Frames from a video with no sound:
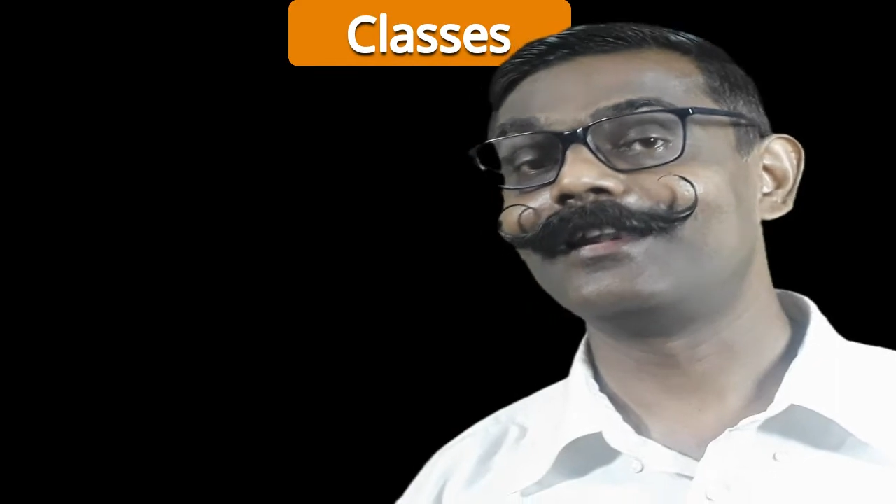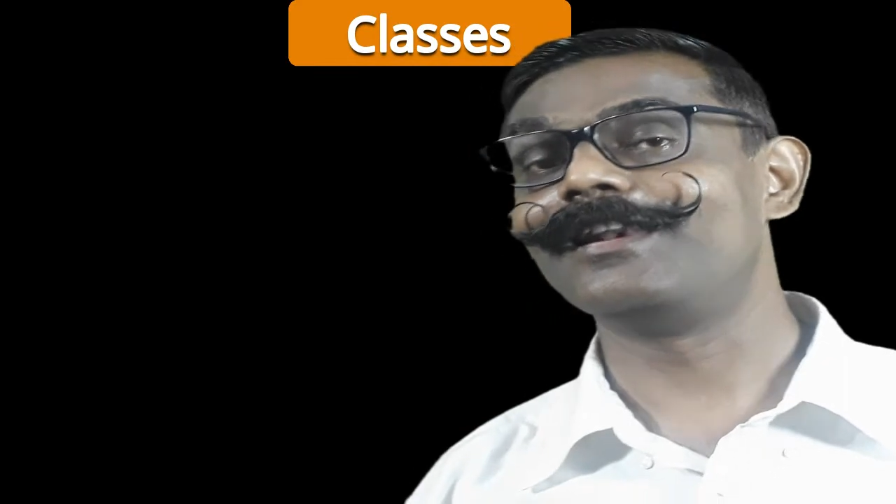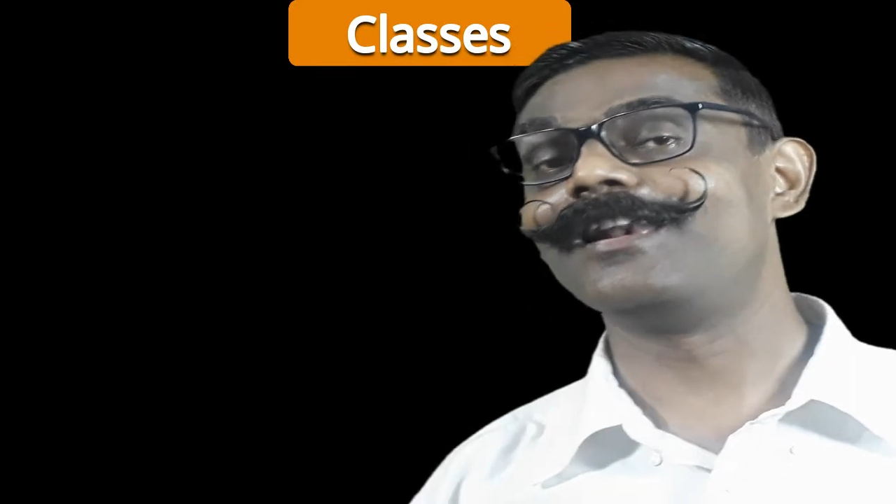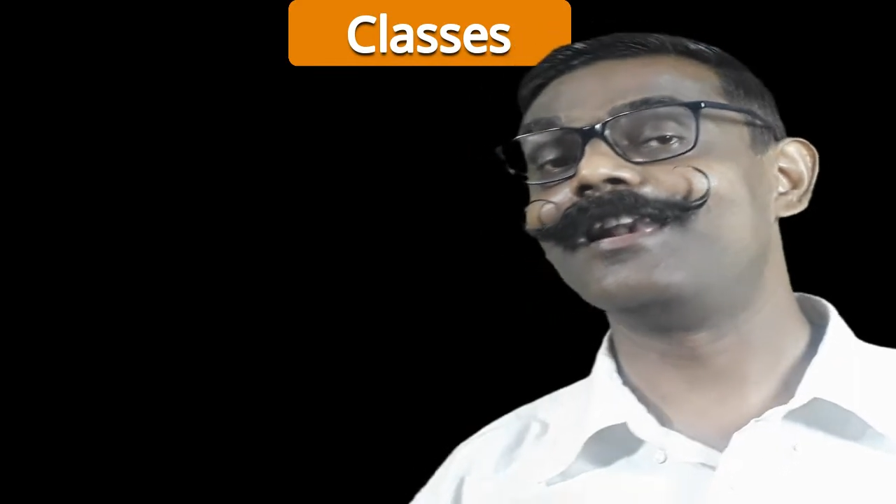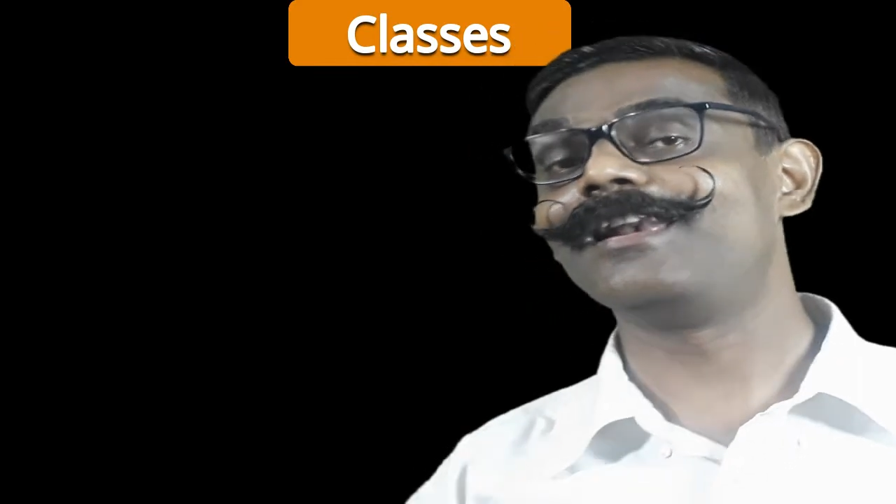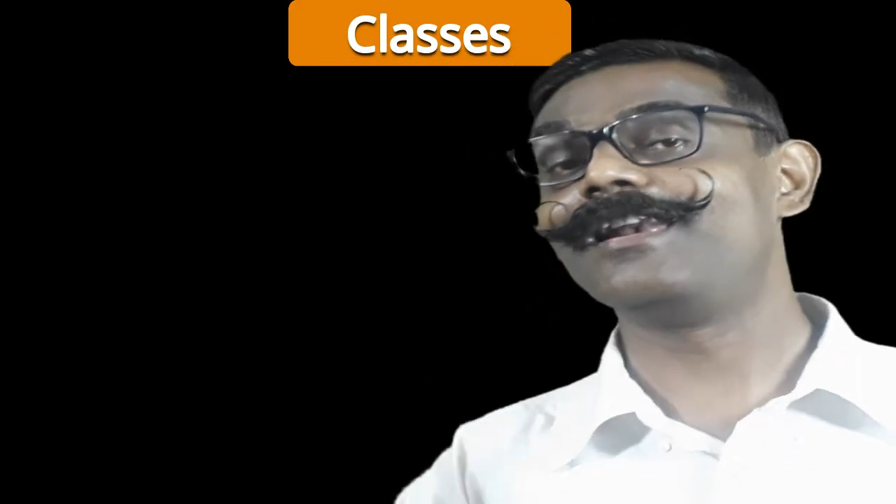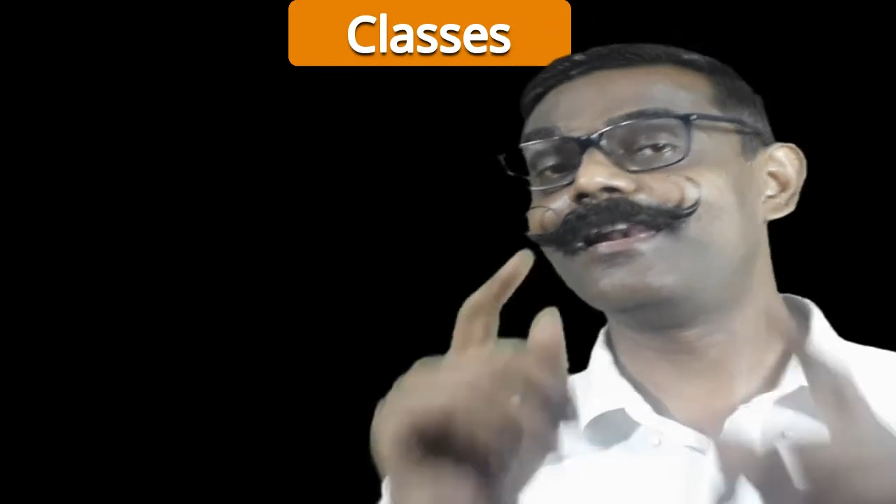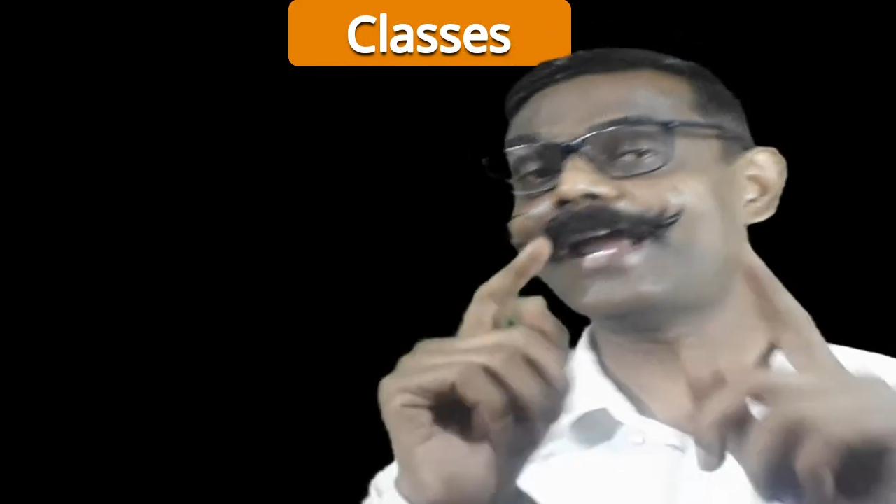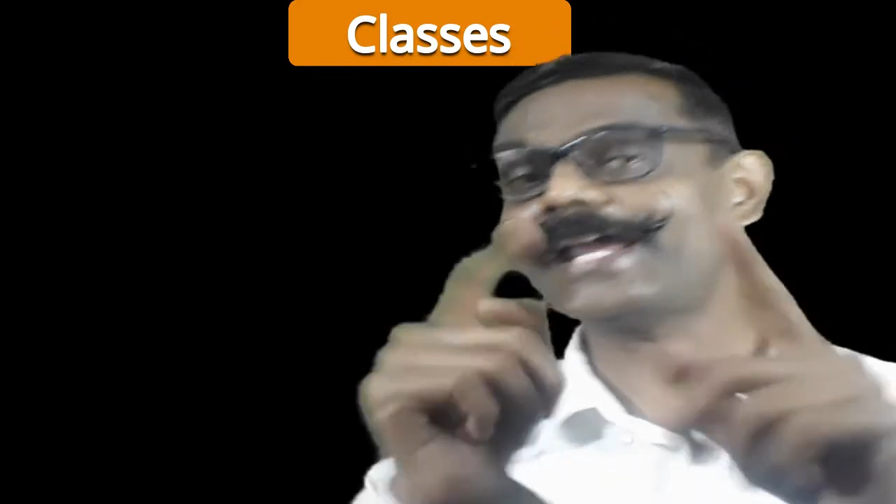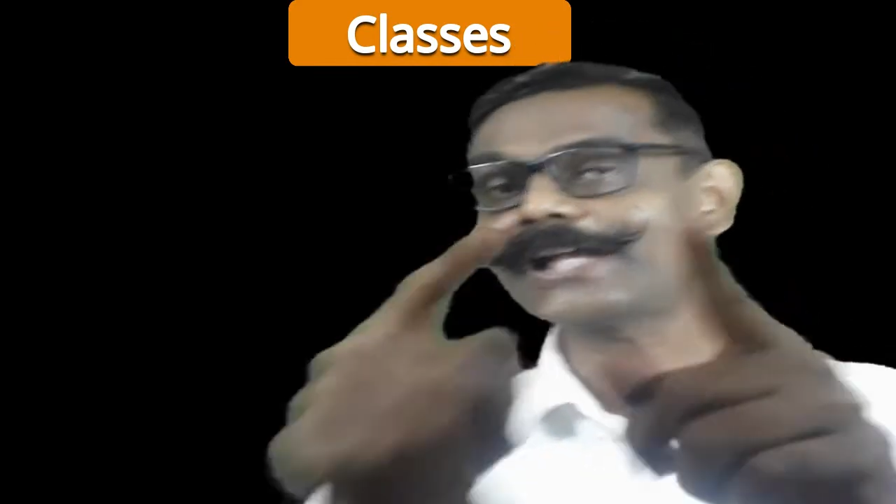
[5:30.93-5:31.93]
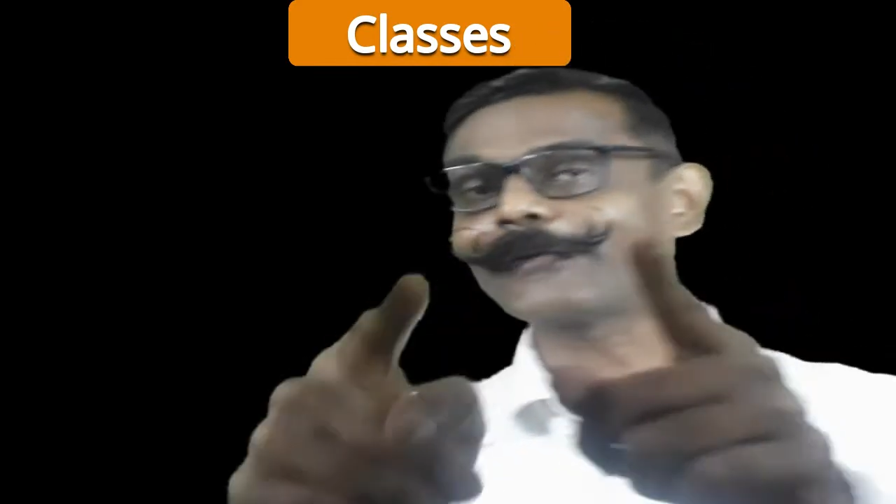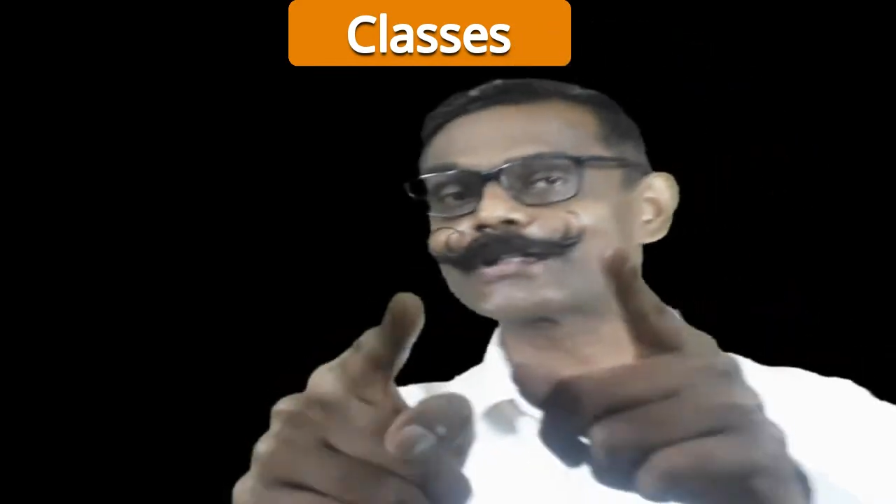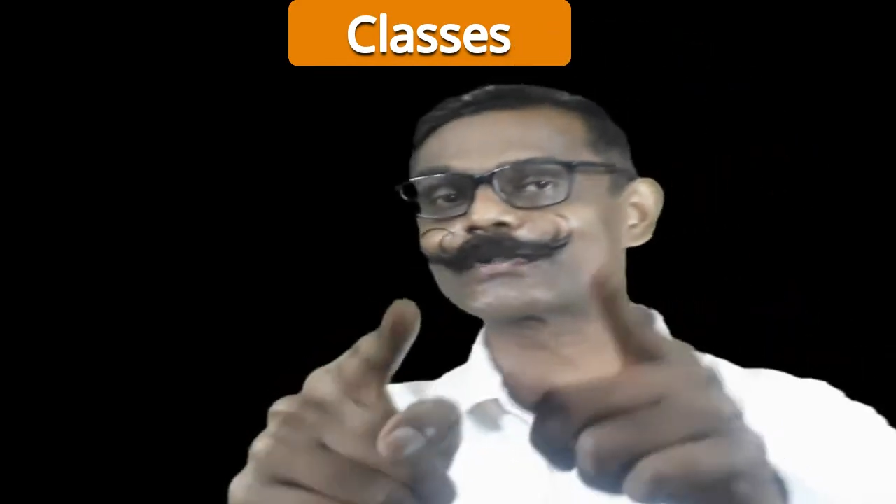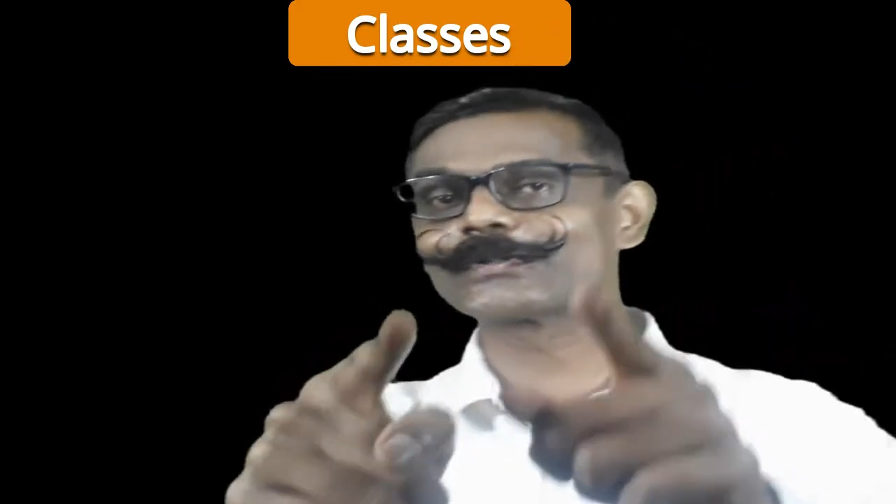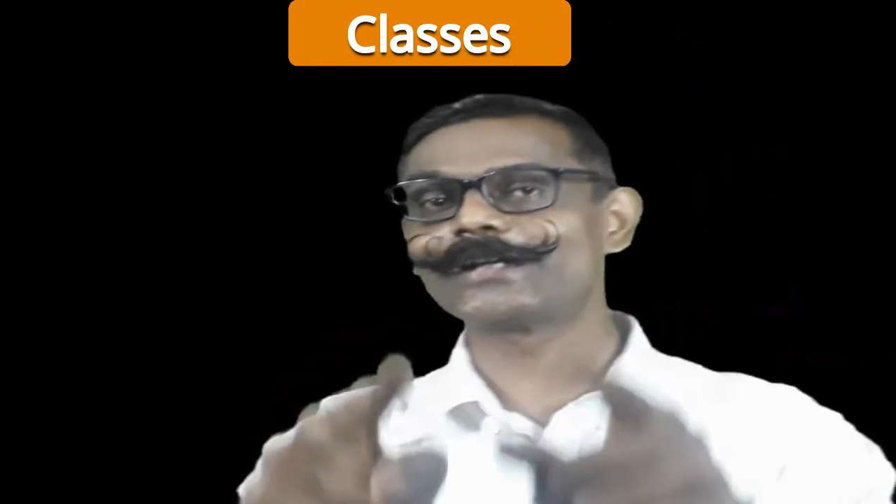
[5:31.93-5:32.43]

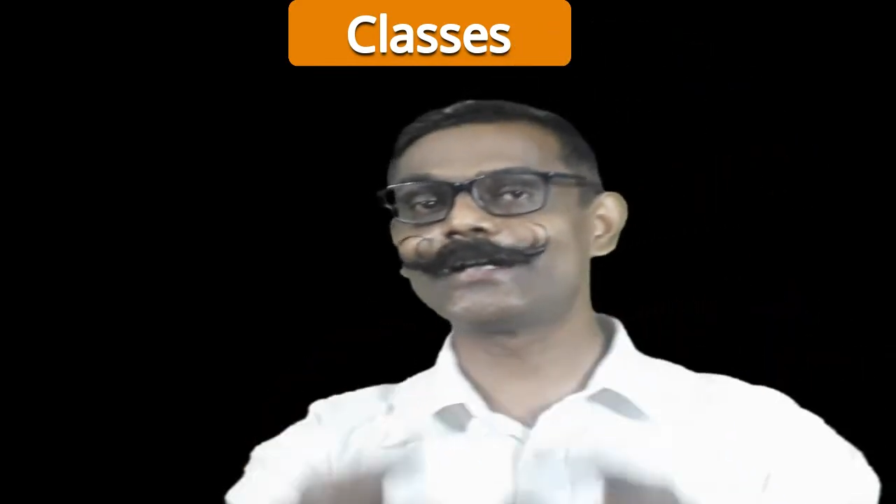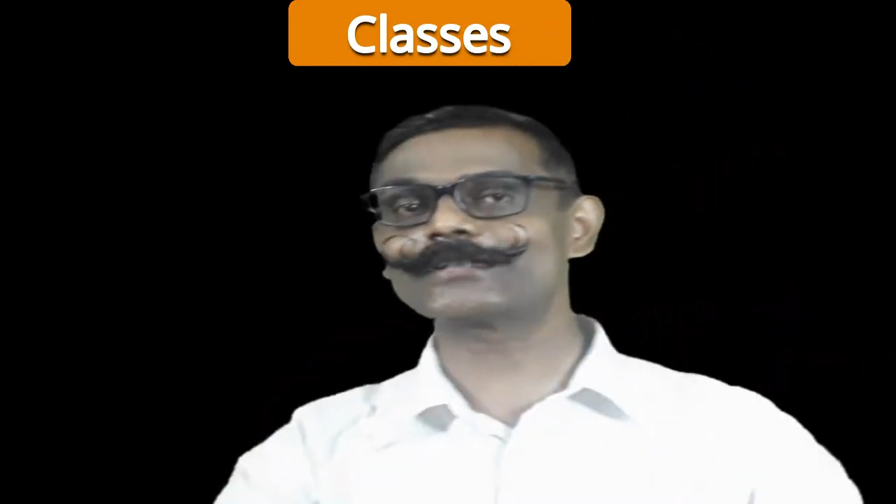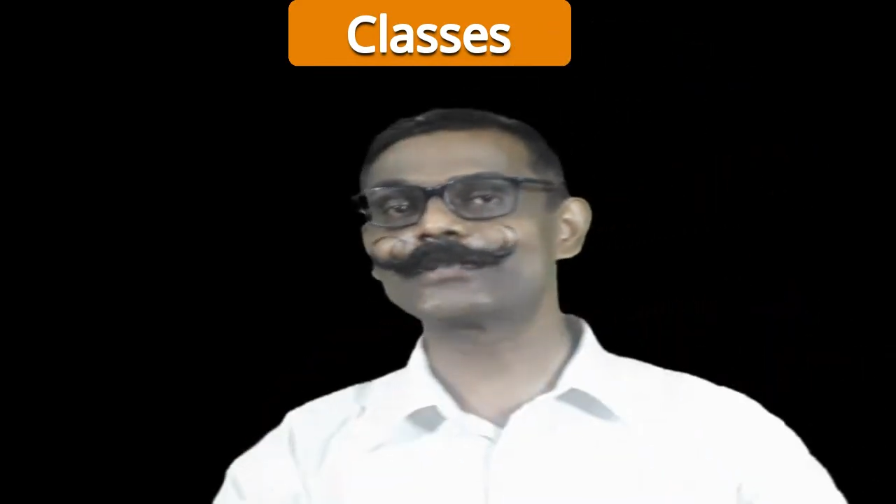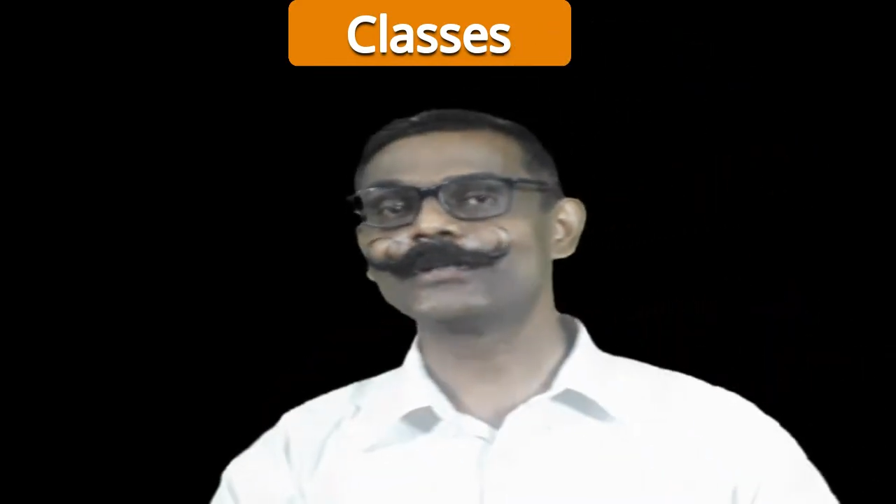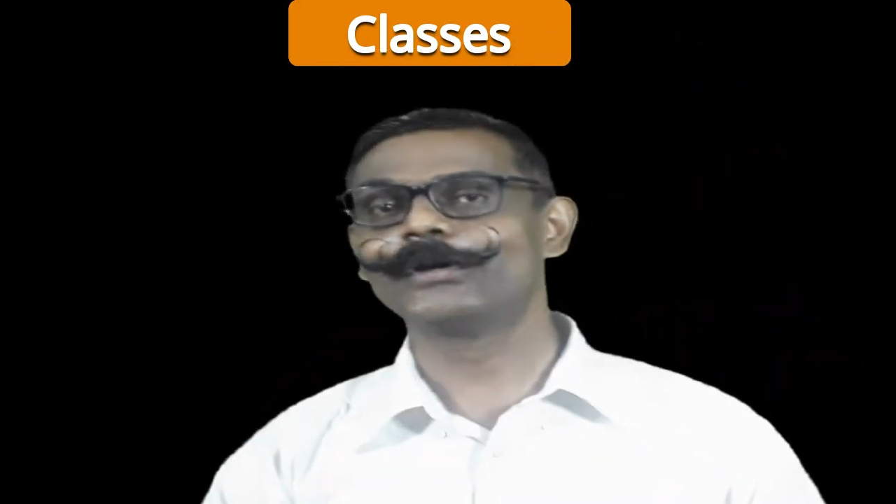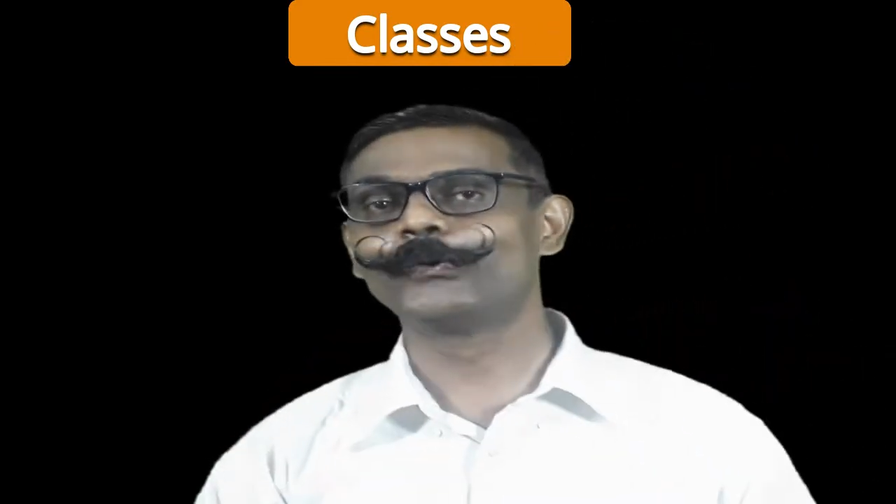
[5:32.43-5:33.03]
Likewise, students,